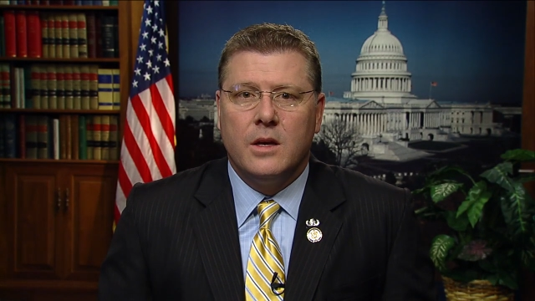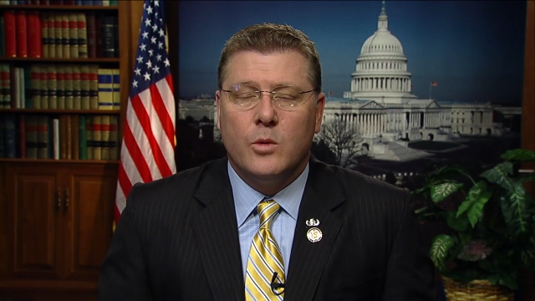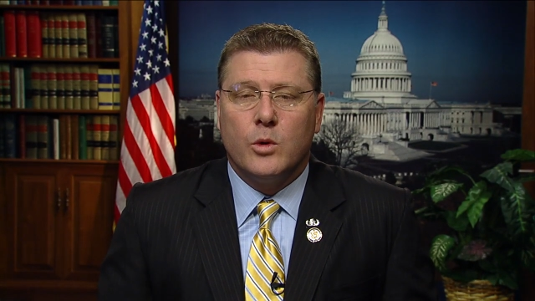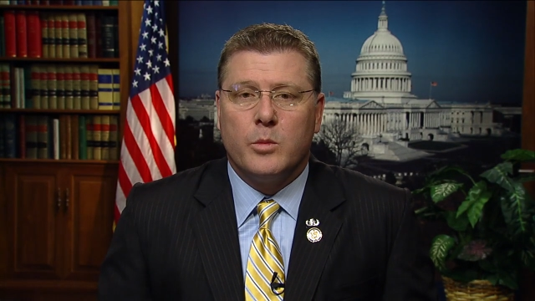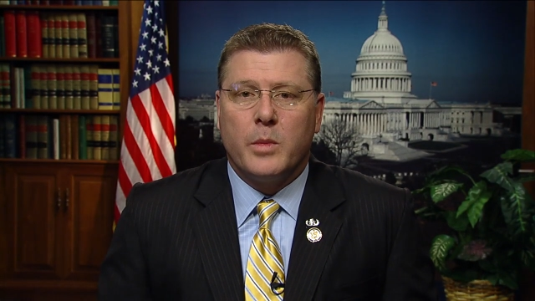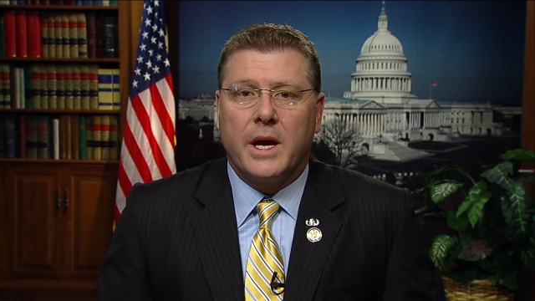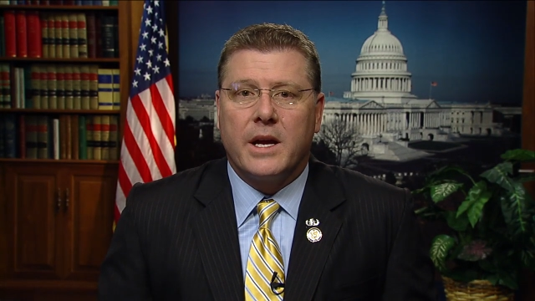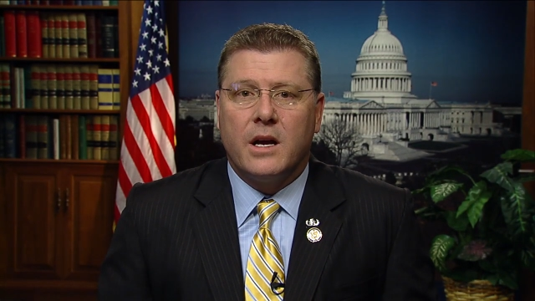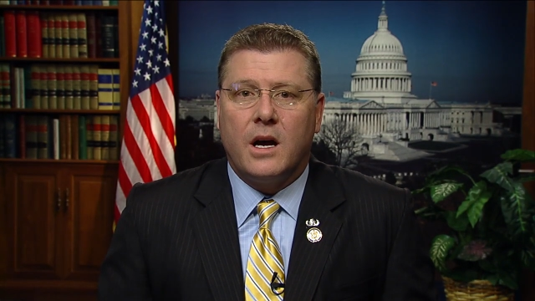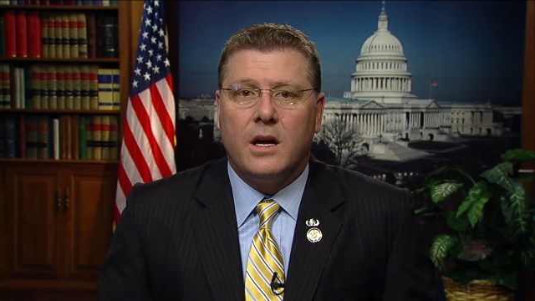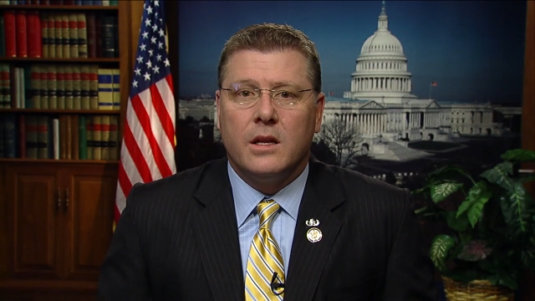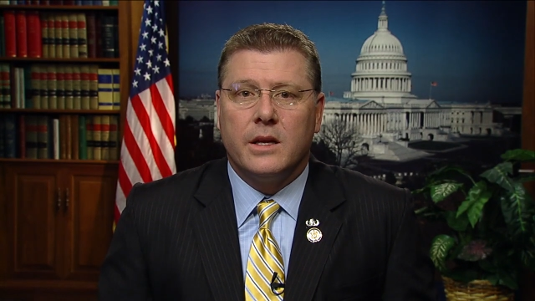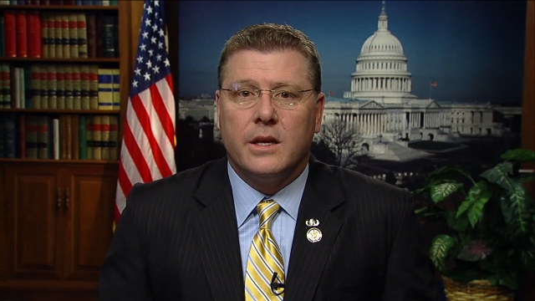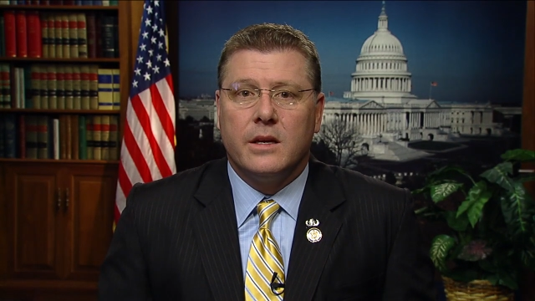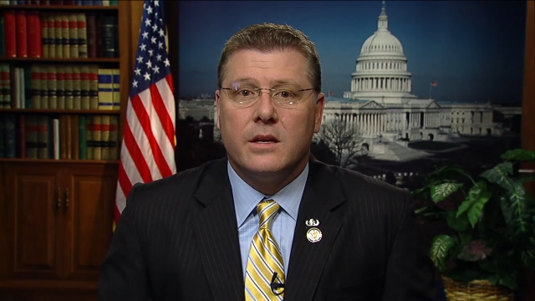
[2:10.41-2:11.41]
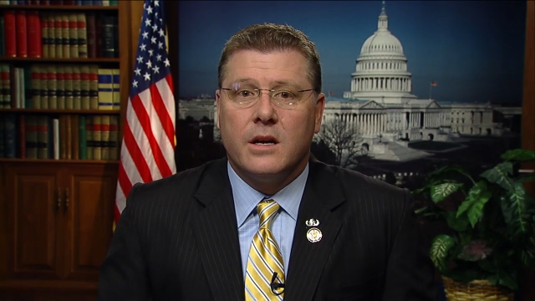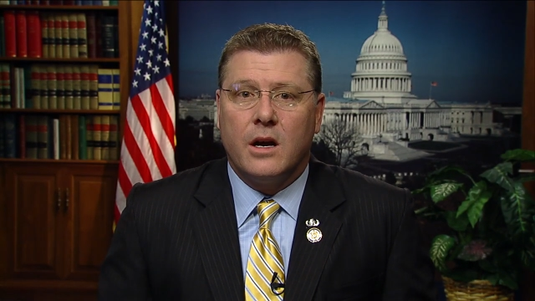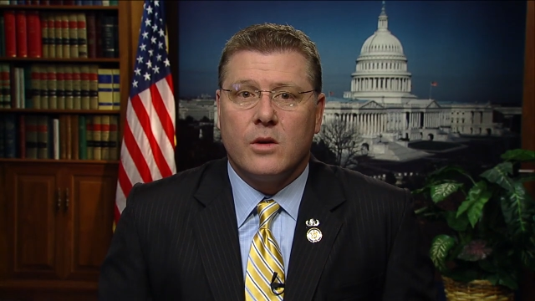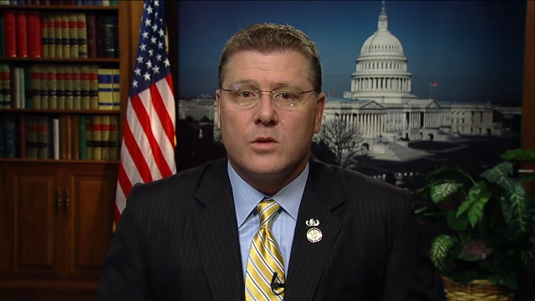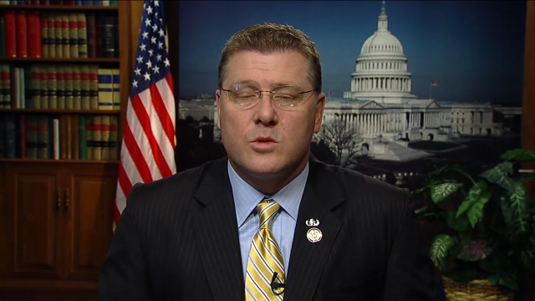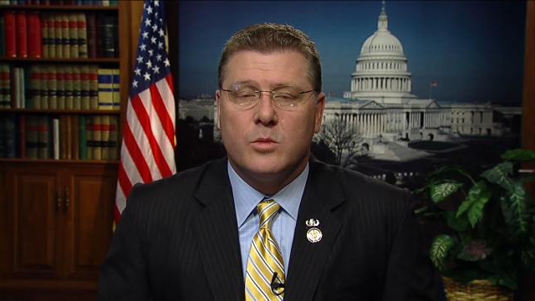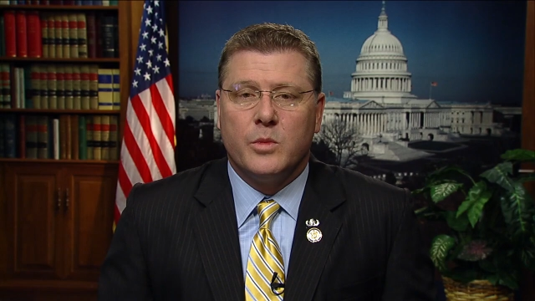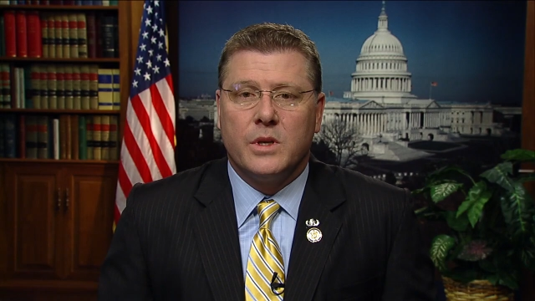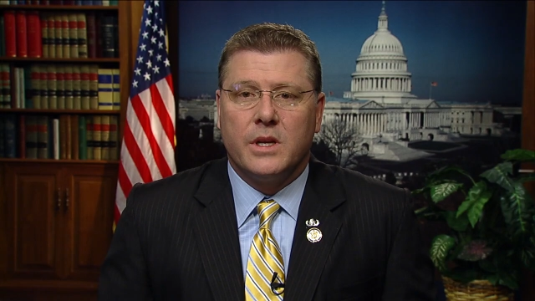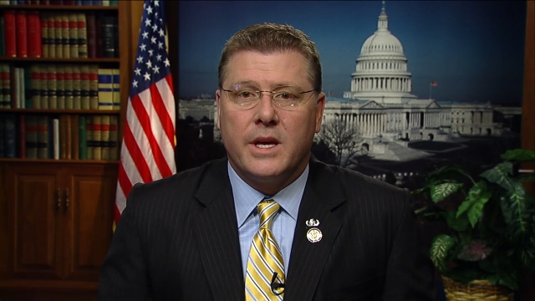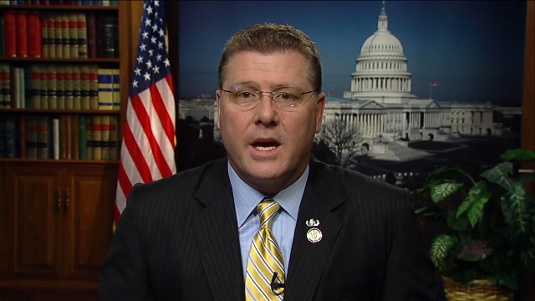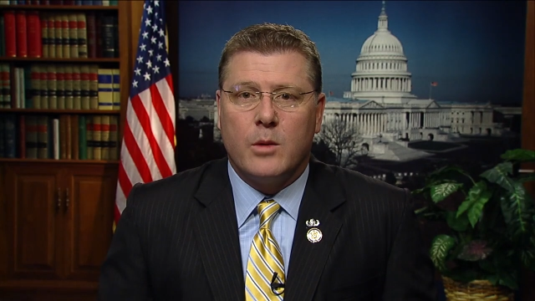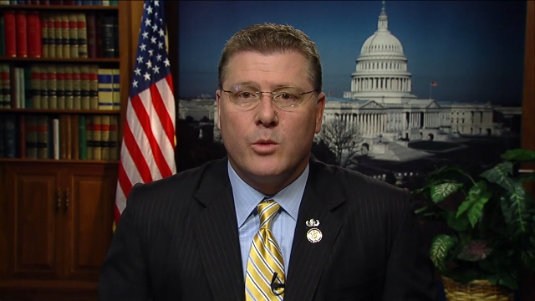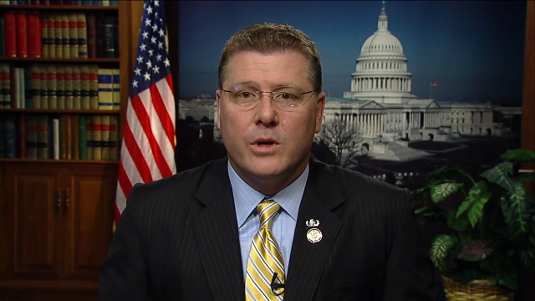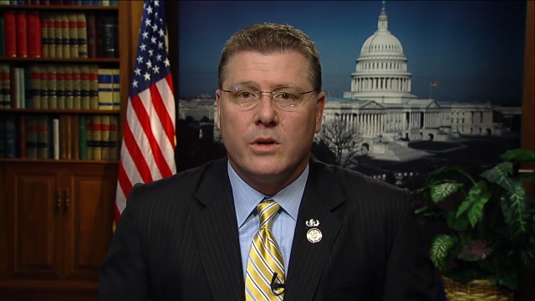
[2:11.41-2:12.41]
when my colleague, Congresswoman
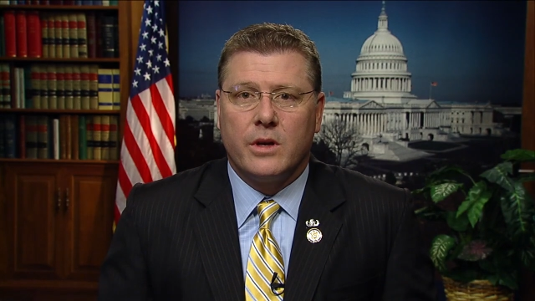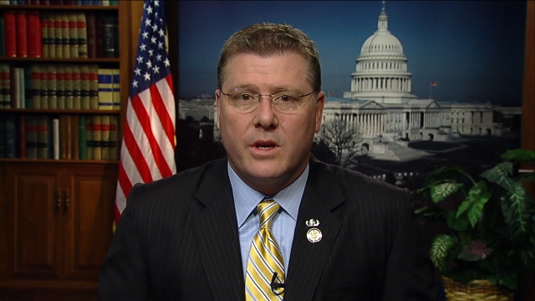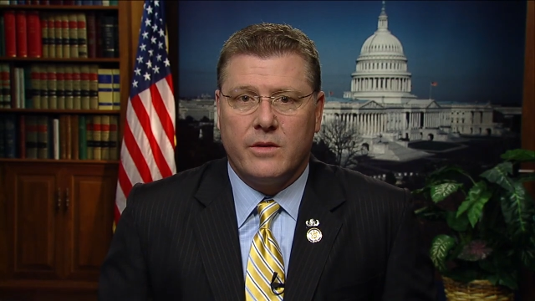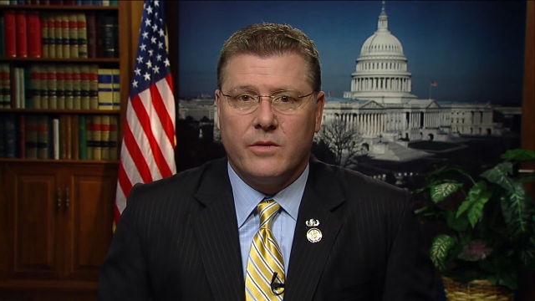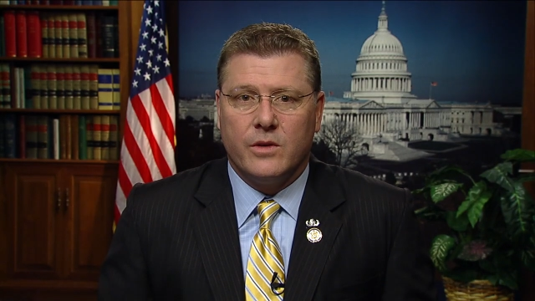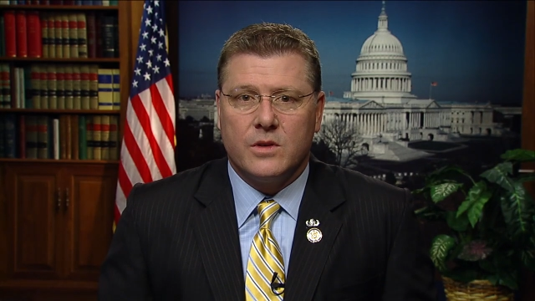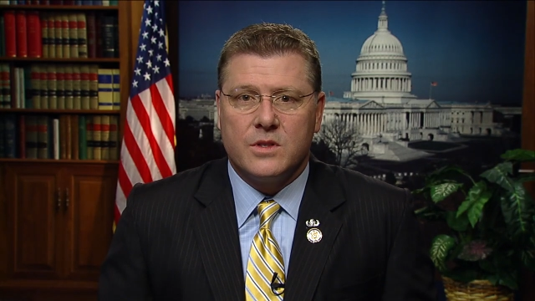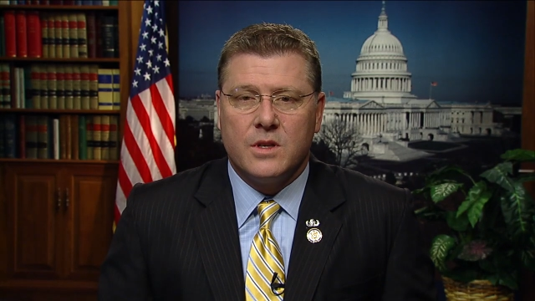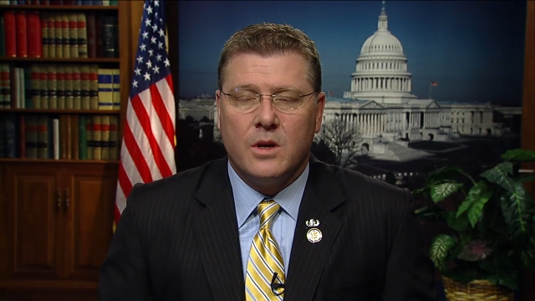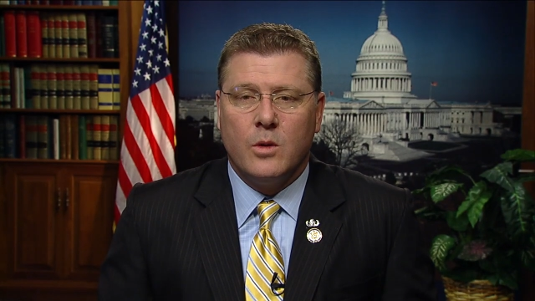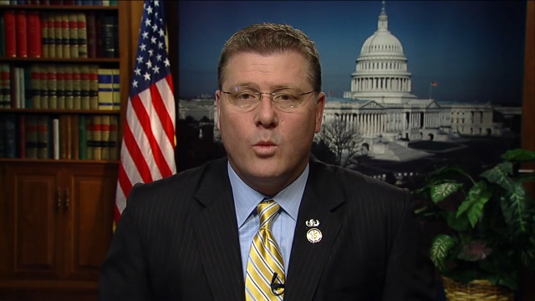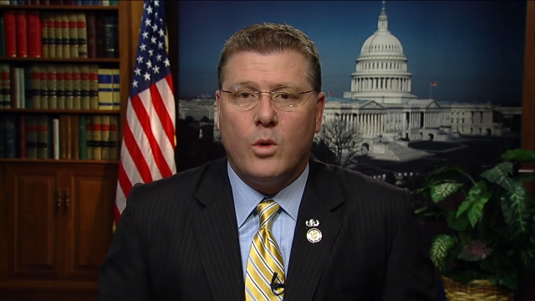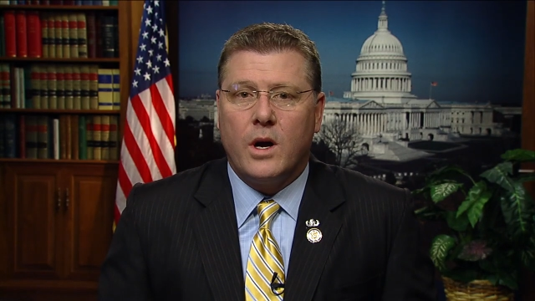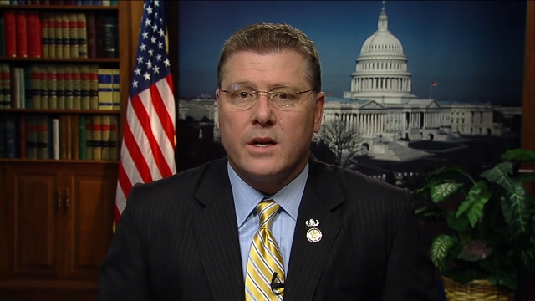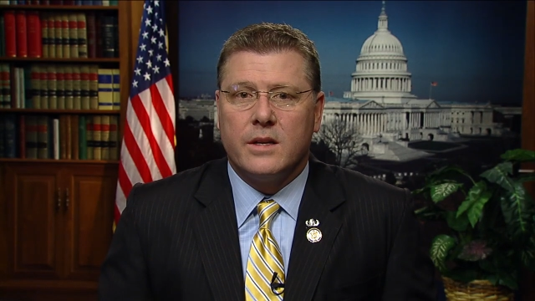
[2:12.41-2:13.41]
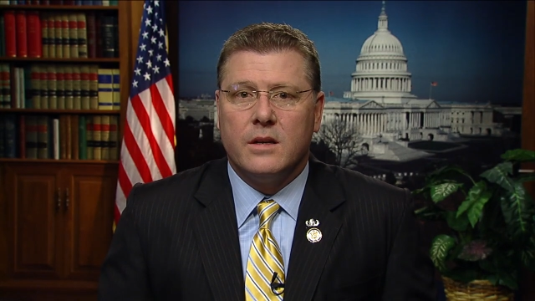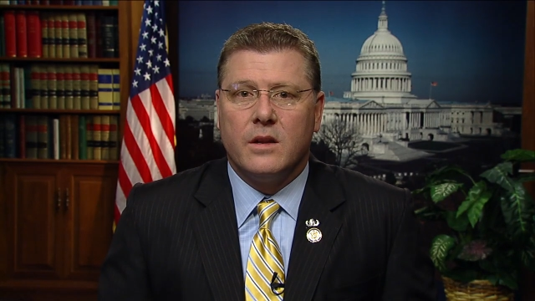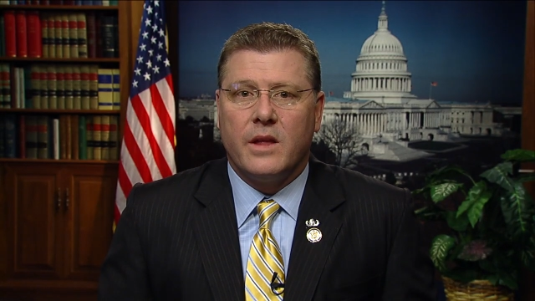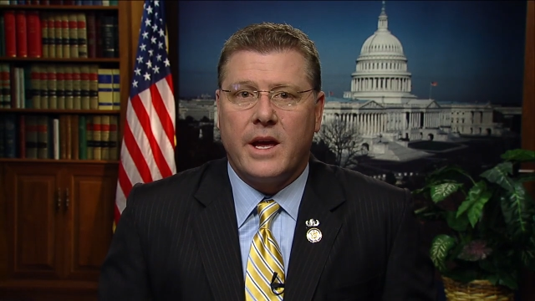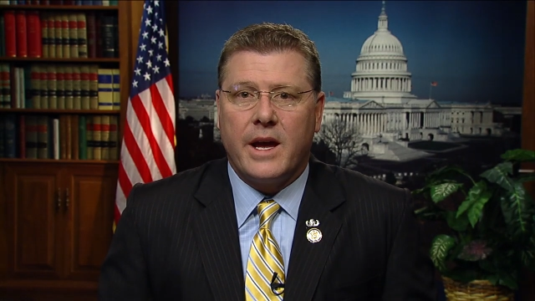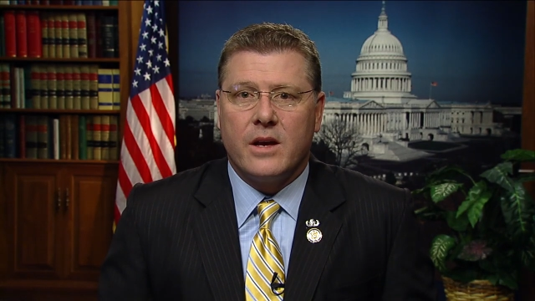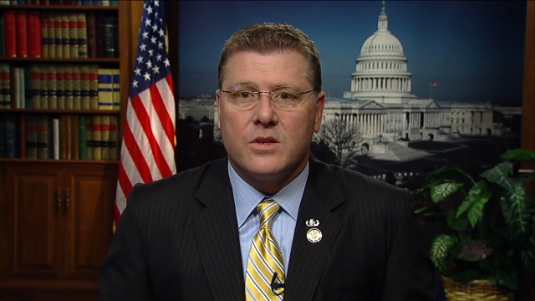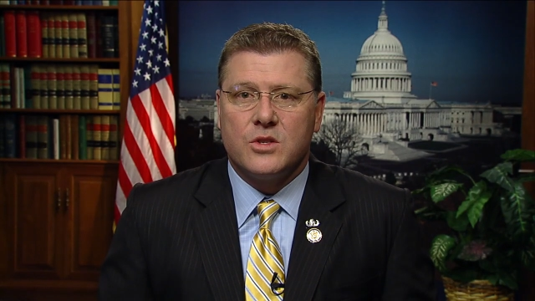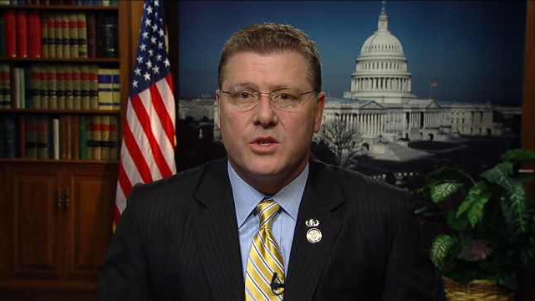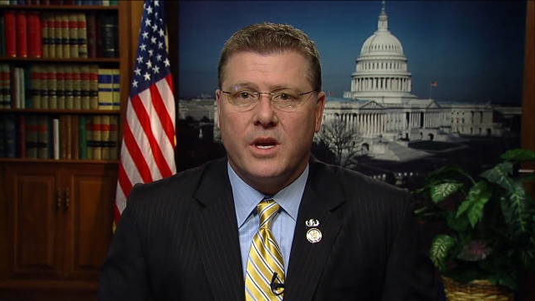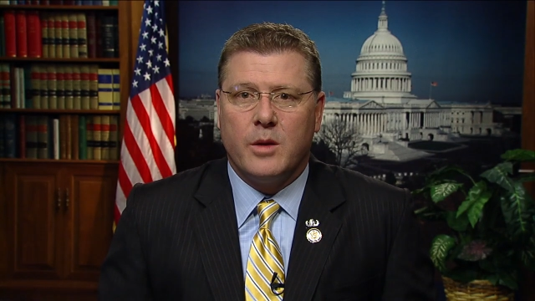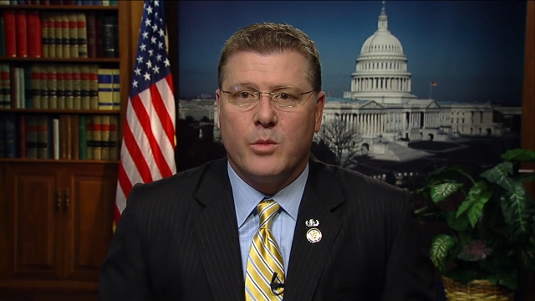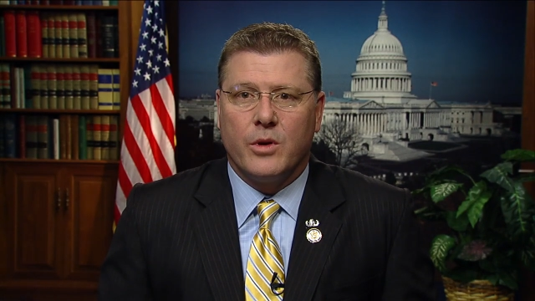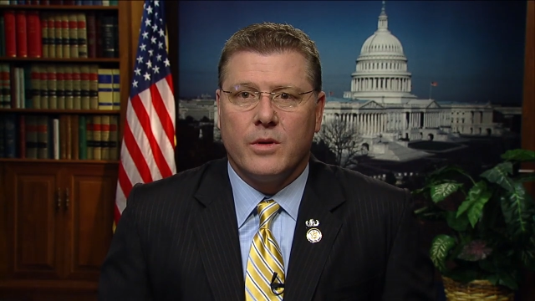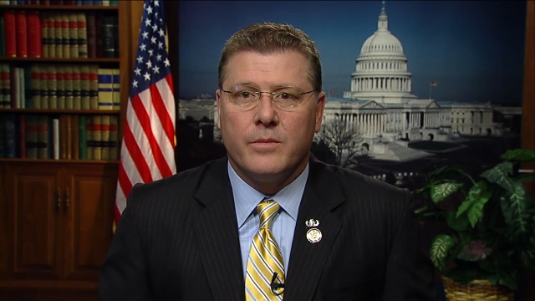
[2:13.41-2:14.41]
Gabrielle Giffords, walked into the House
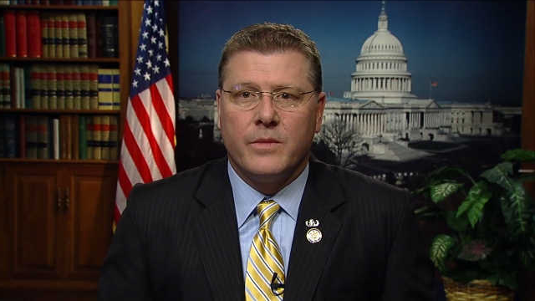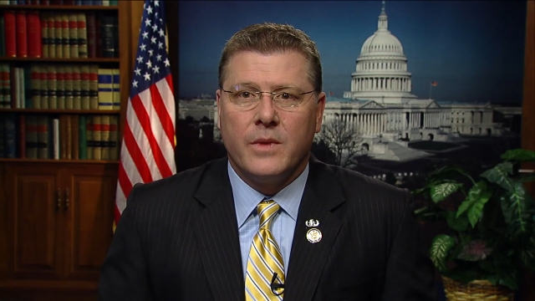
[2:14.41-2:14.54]
chamber.